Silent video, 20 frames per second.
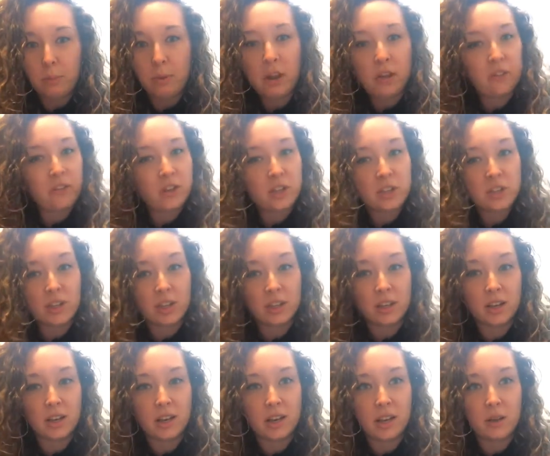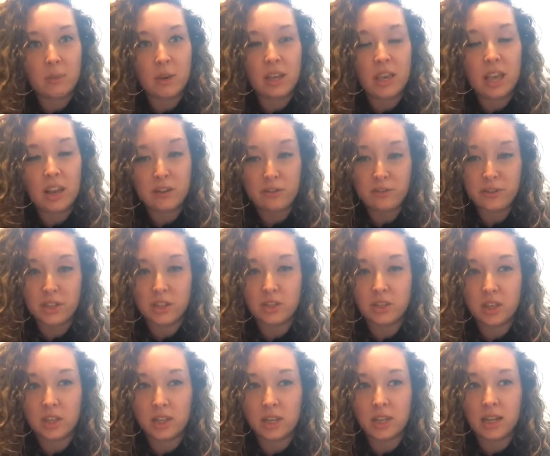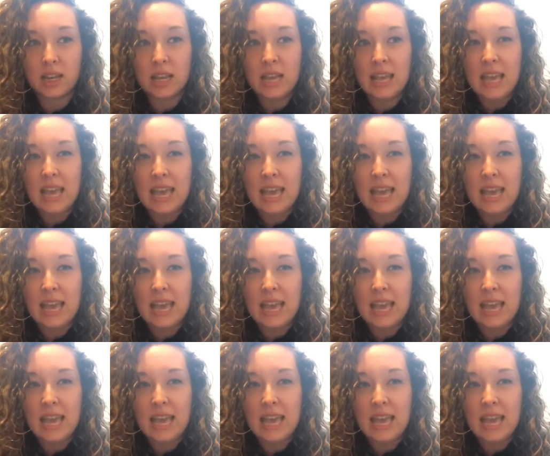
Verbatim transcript: pray for each other and we care for each other